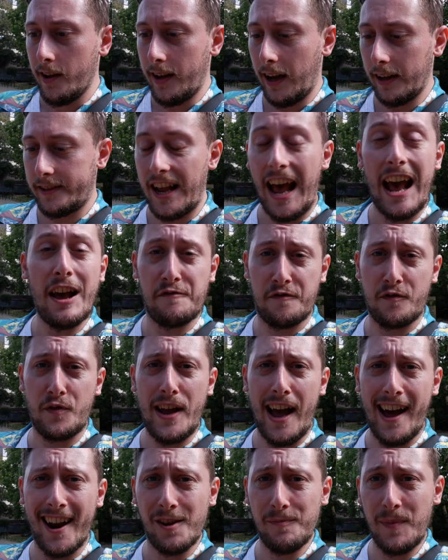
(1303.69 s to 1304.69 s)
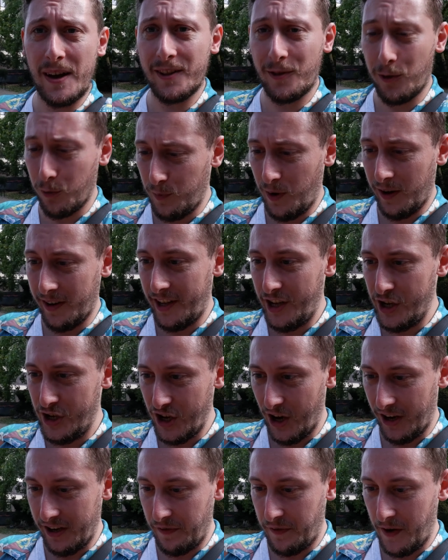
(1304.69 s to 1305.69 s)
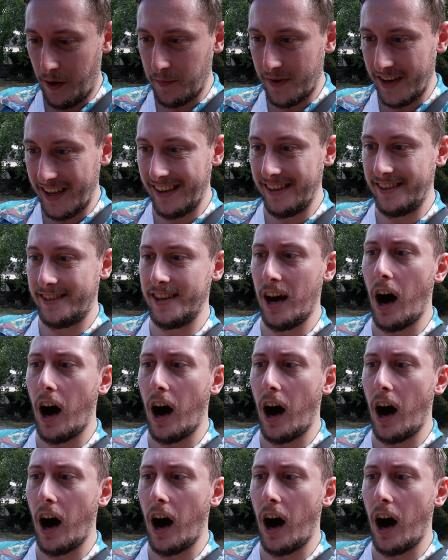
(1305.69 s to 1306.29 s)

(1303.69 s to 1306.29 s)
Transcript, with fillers: That's every elemental monkey shiny family